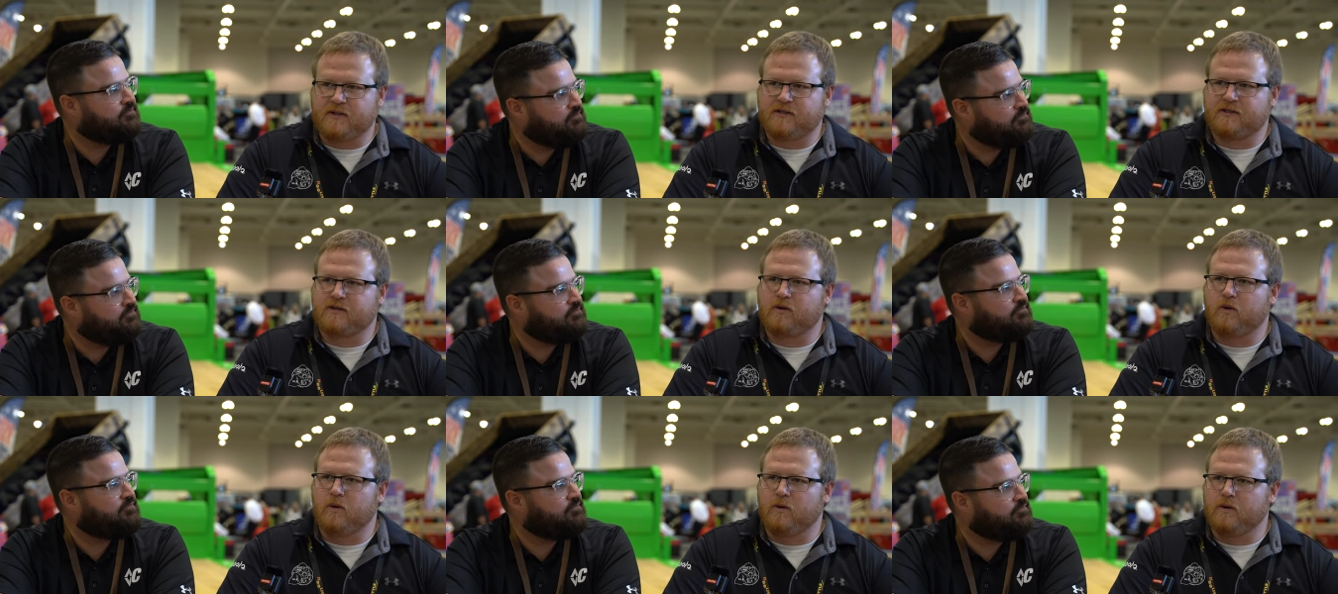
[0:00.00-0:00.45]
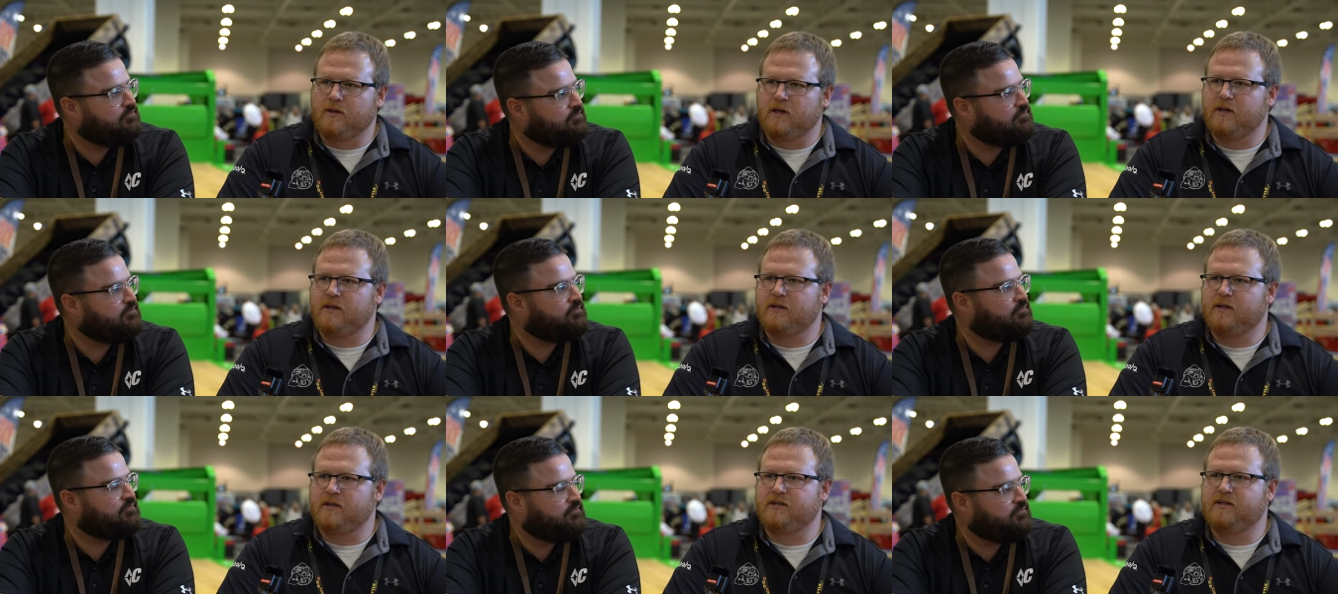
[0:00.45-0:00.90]
Speaker 1: it's cool
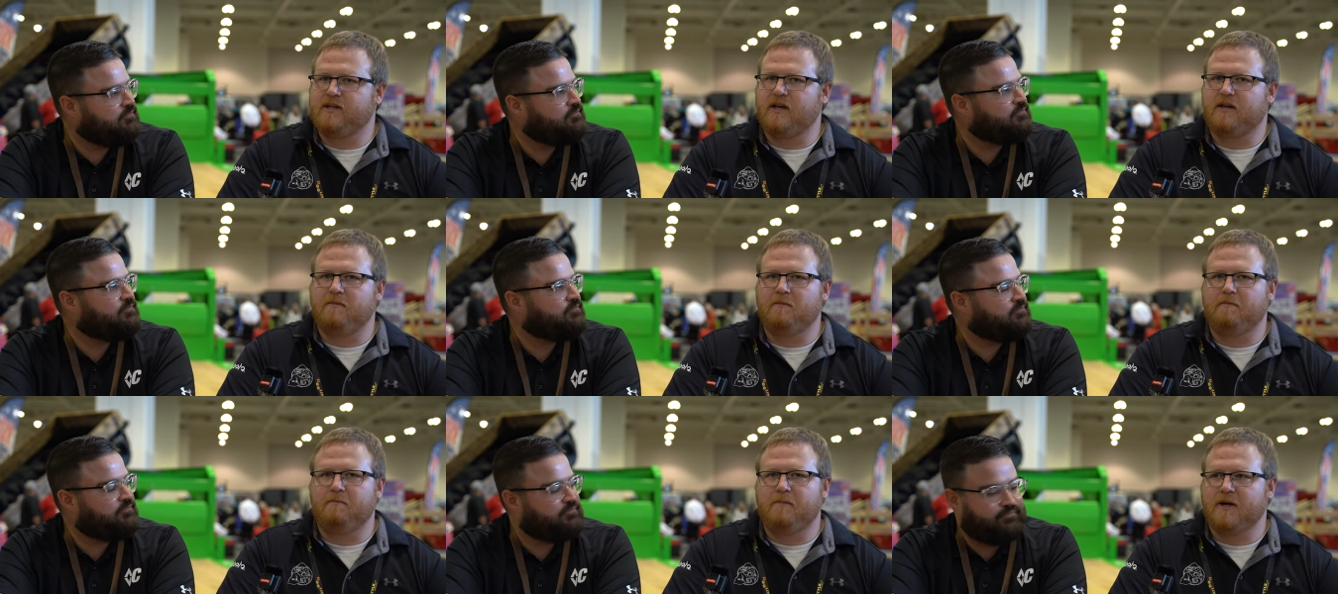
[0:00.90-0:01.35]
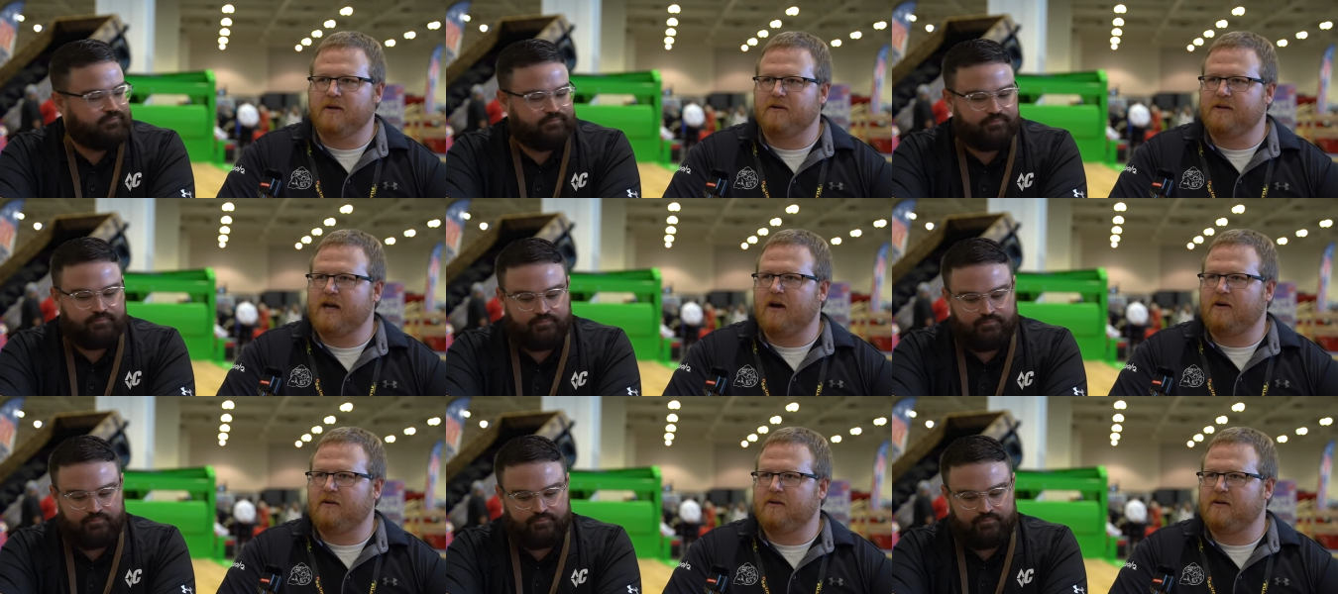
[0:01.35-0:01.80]
to, to sit and
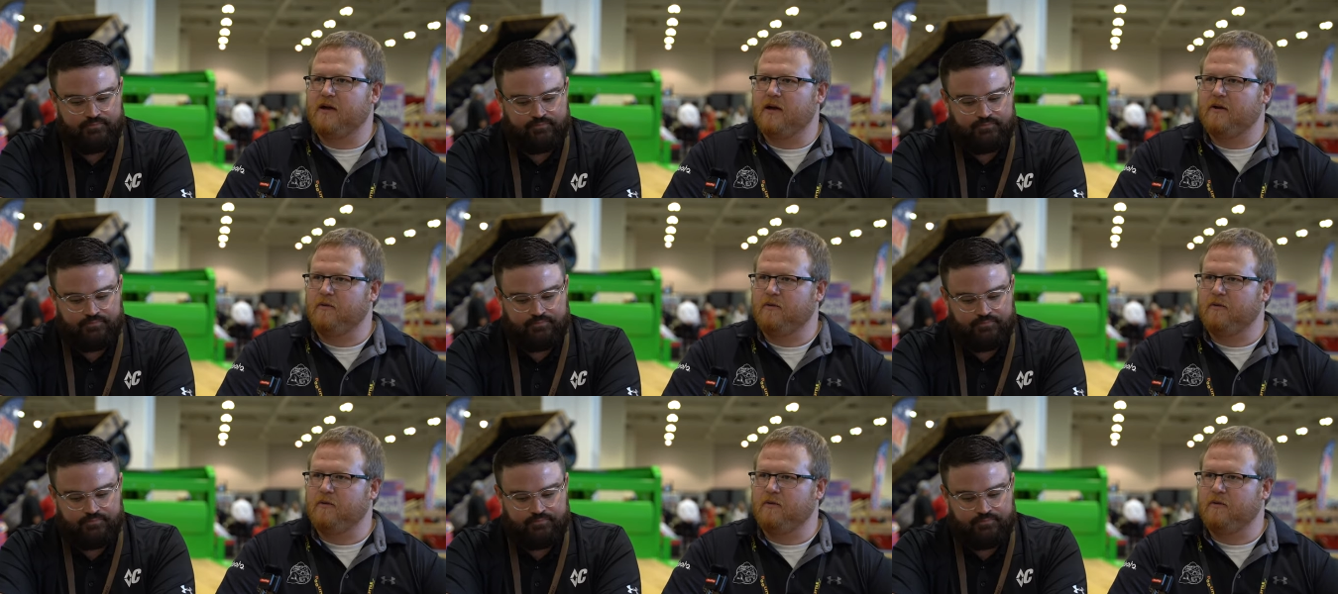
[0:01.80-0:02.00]
build out